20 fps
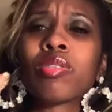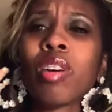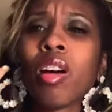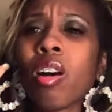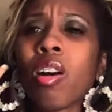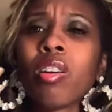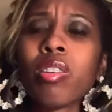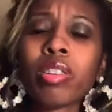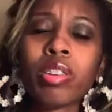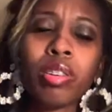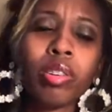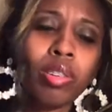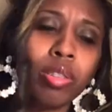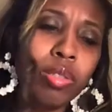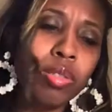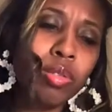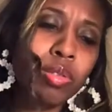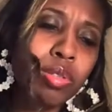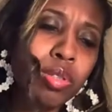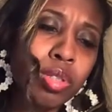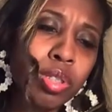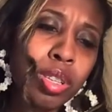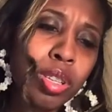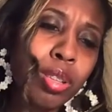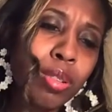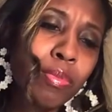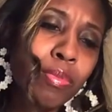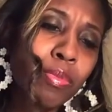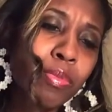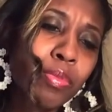tall girls.
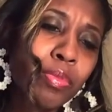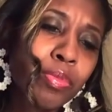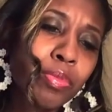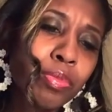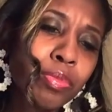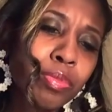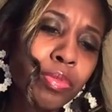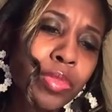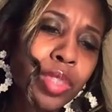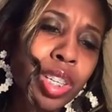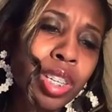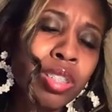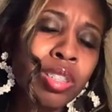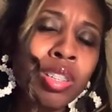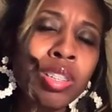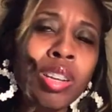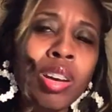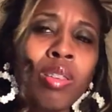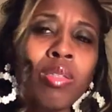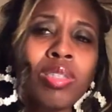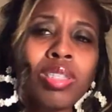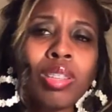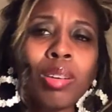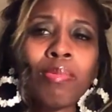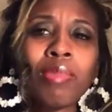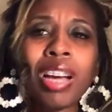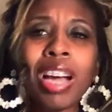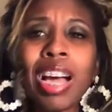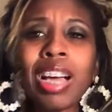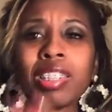Because you know,
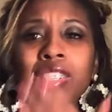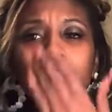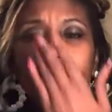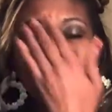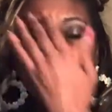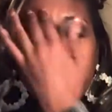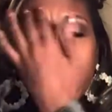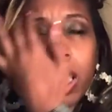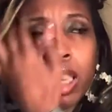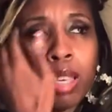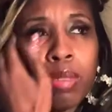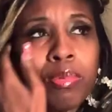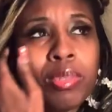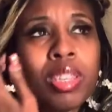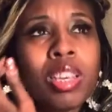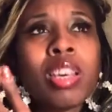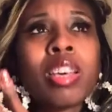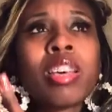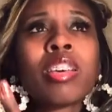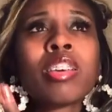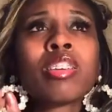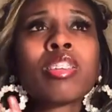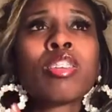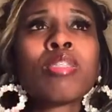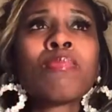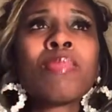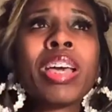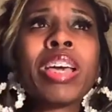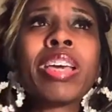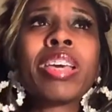some college teams,
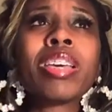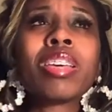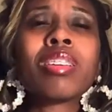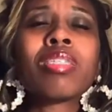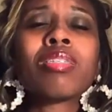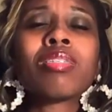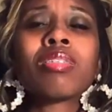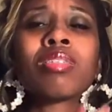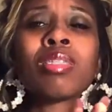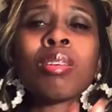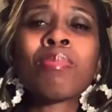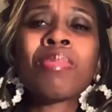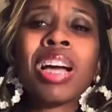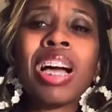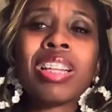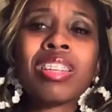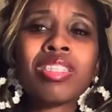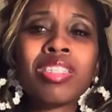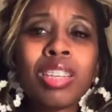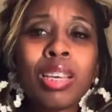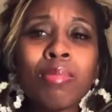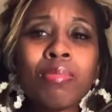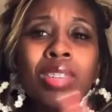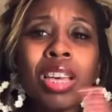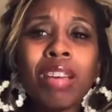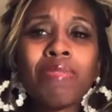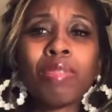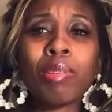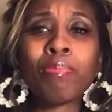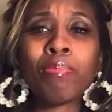you may, some college teams
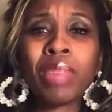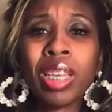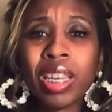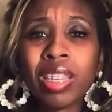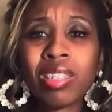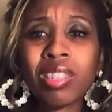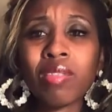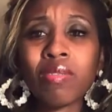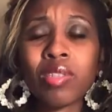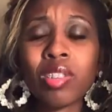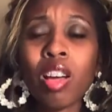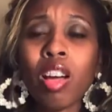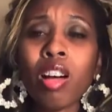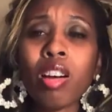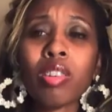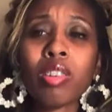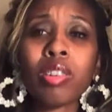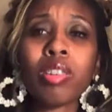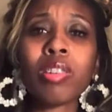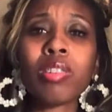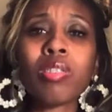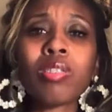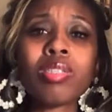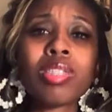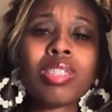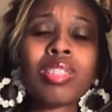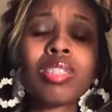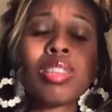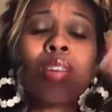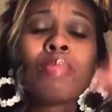have a mix of tall girls
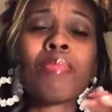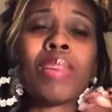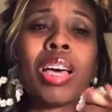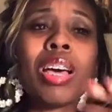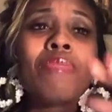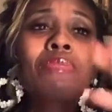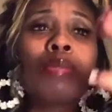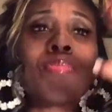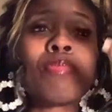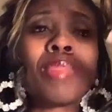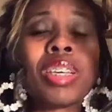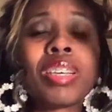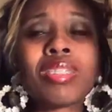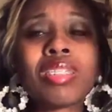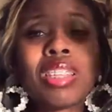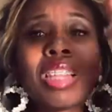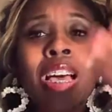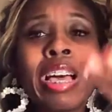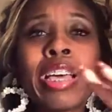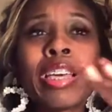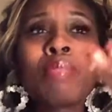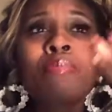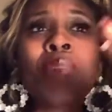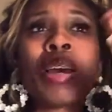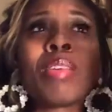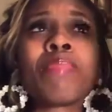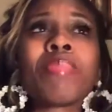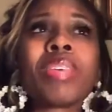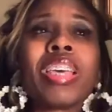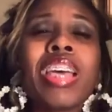and some have a mix like
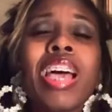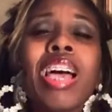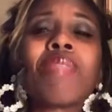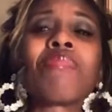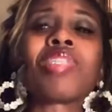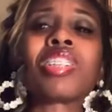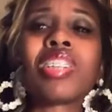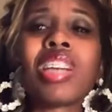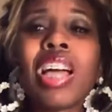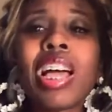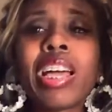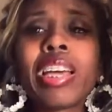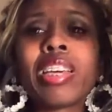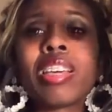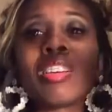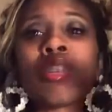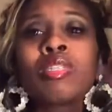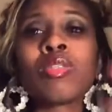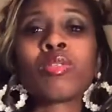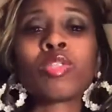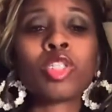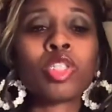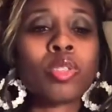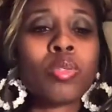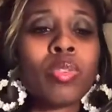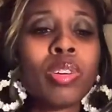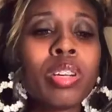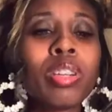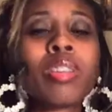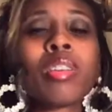maybe average height, a little
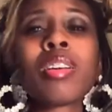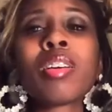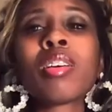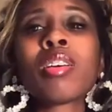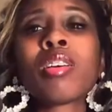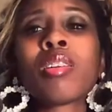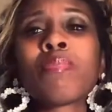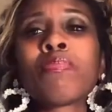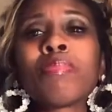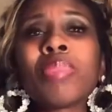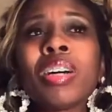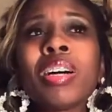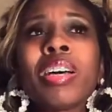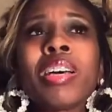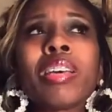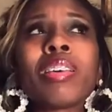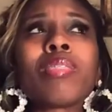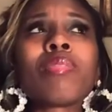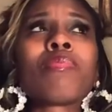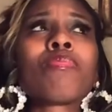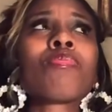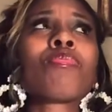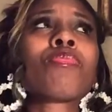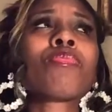short. But